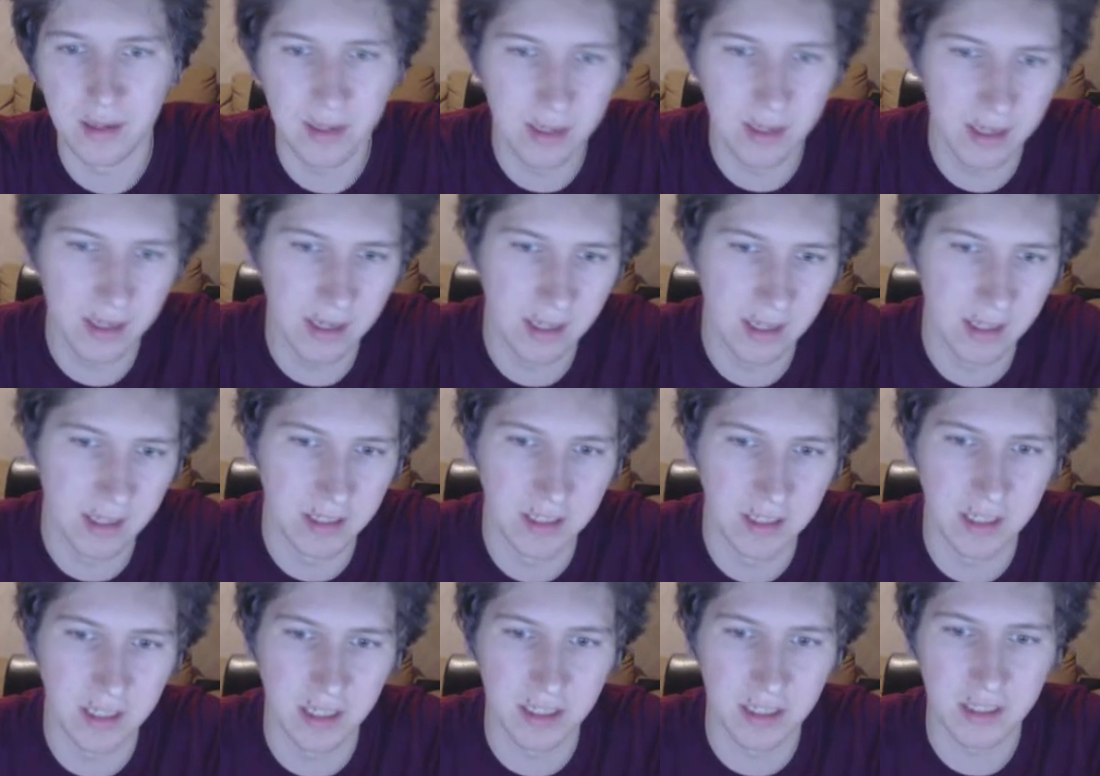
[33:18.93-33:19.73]

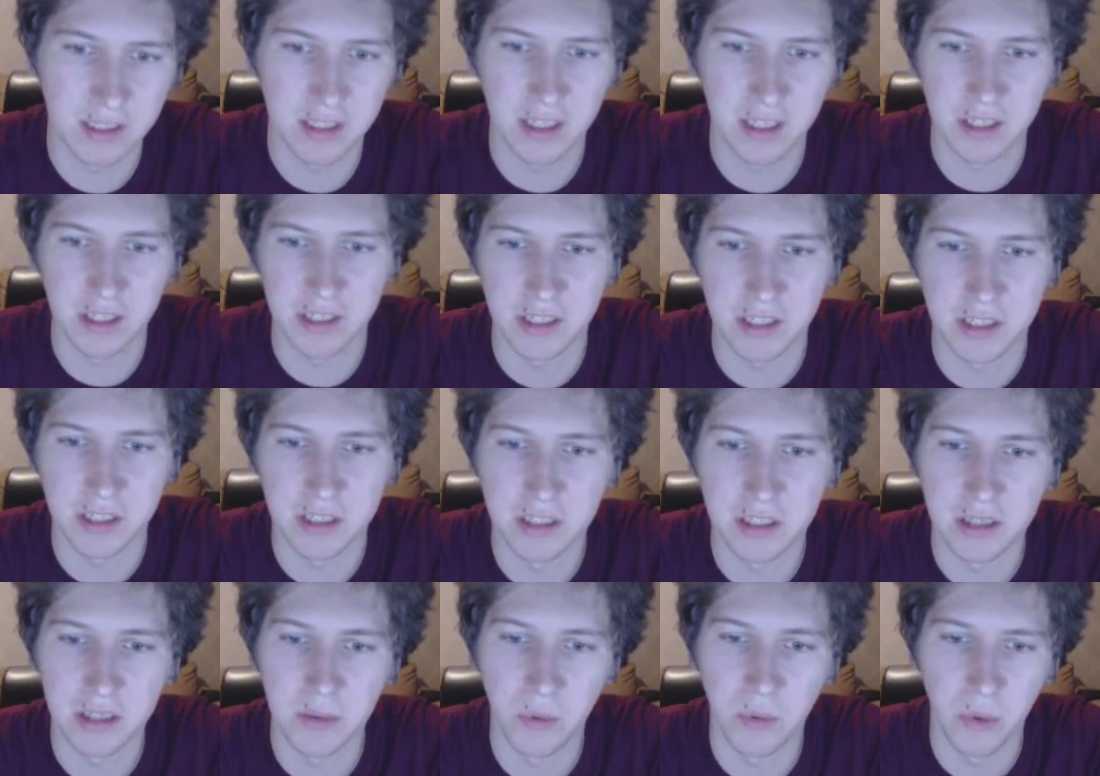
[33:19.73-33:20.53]
It just doesn't
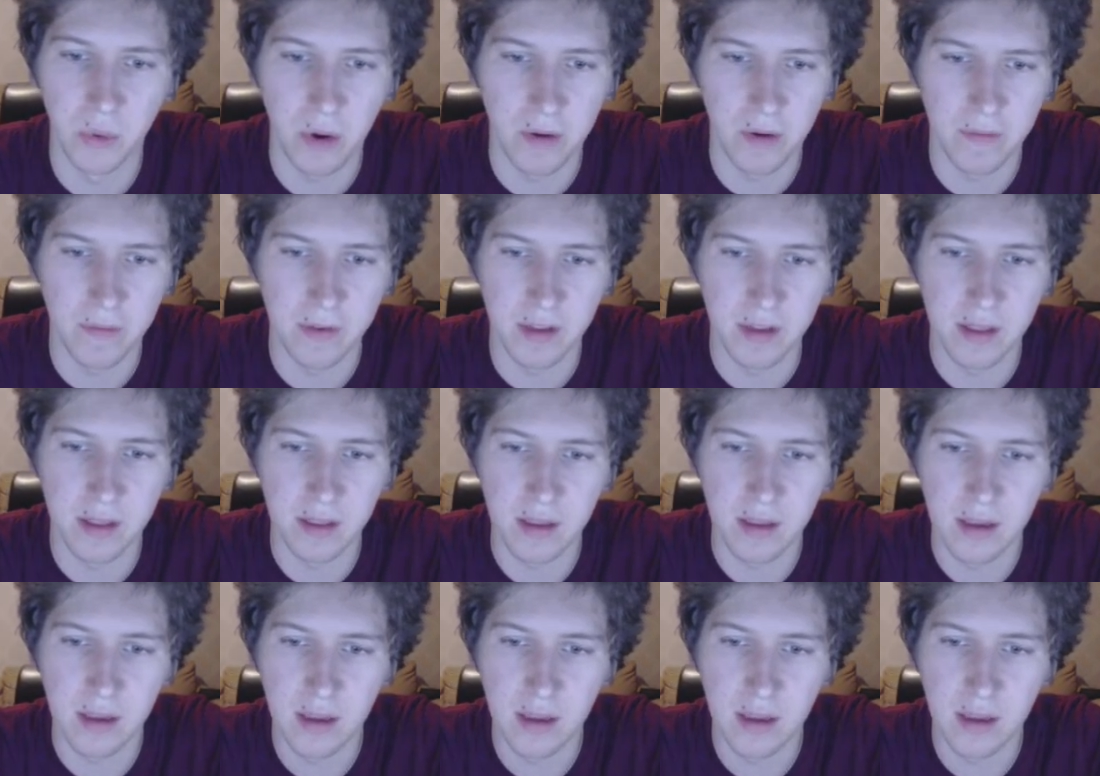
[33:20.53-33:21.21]
seem worth it.